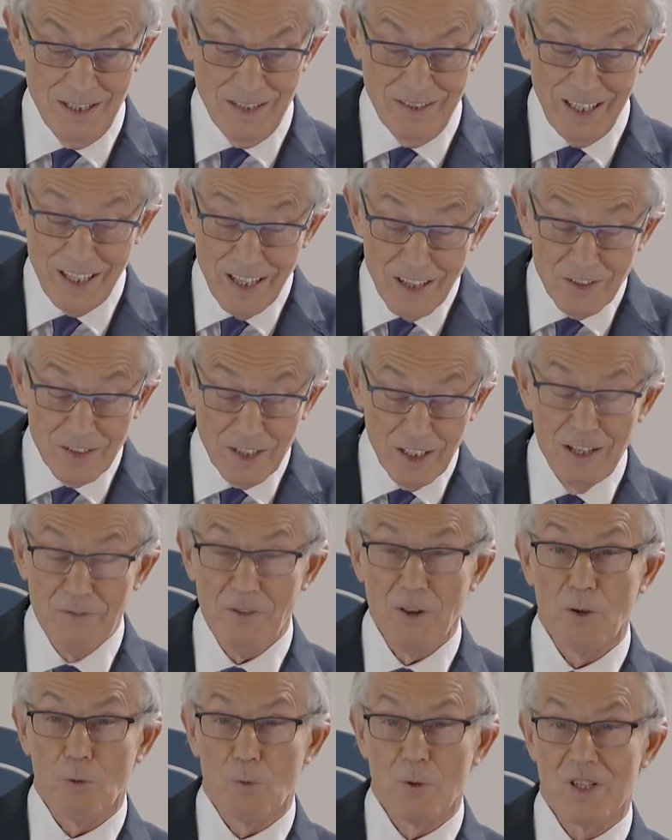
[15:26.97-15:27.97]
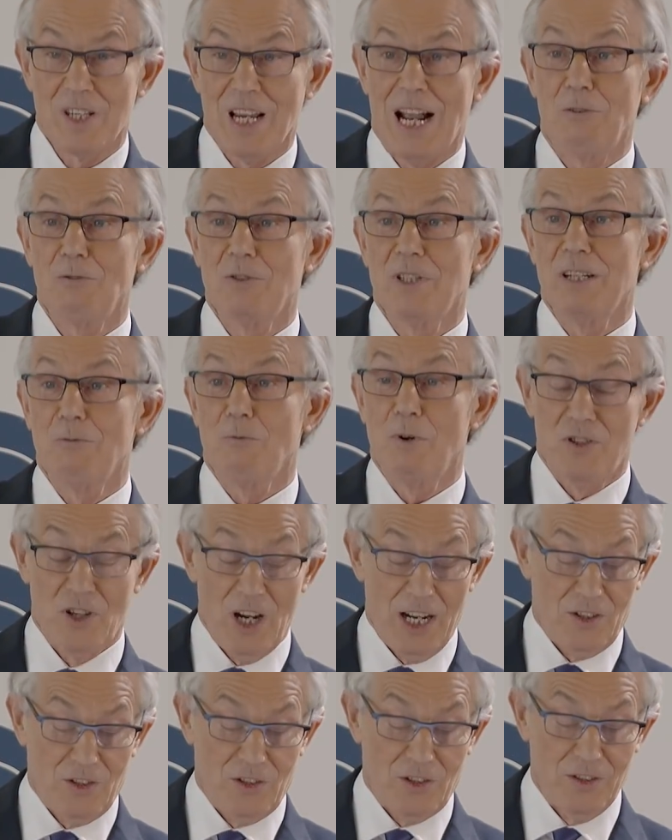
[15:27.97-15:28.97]
they didn't deliver the resounding
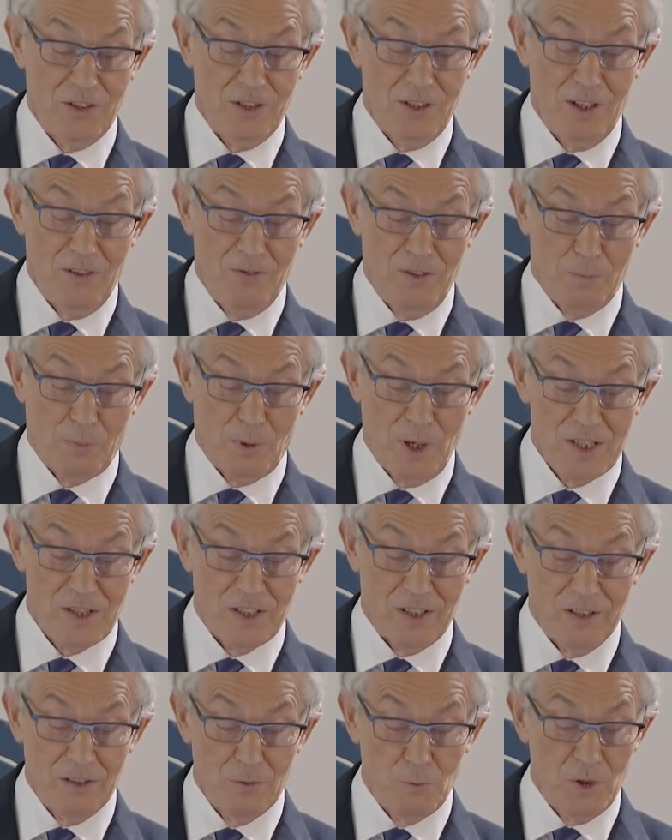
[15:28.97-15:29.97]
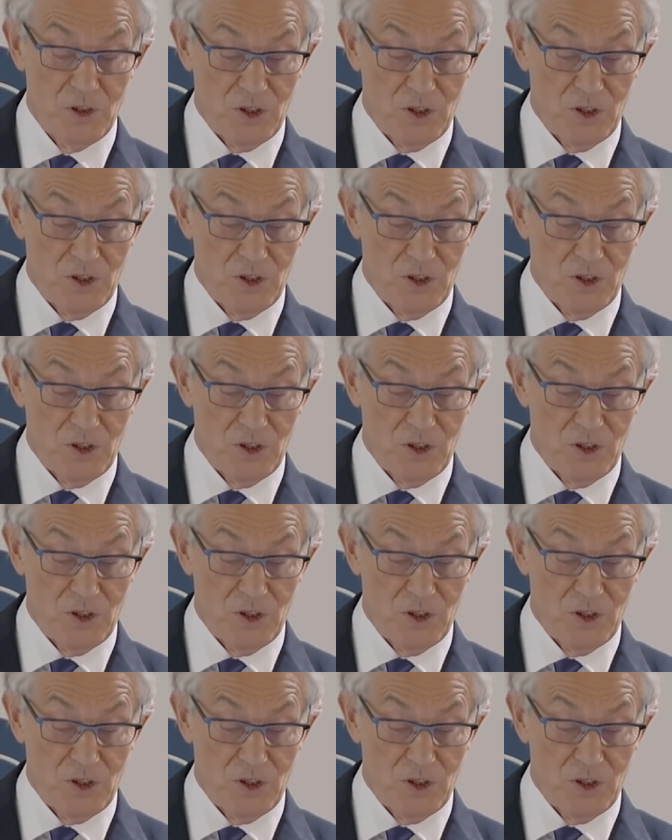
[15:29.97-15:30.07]
rejection of the president,